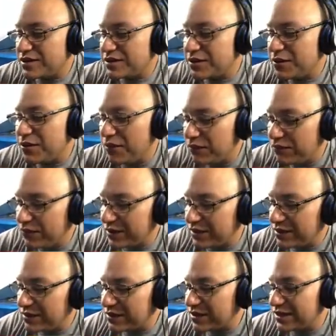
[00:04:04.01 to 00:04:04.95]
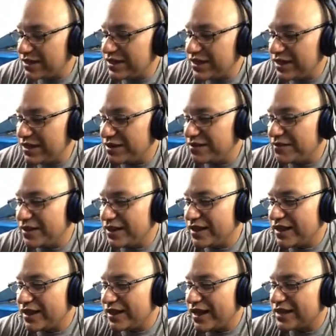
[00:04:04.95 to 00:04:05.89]
So hopefully it'll continue to be
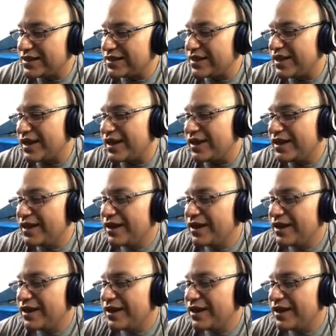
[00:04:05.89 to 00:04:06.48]
like that today.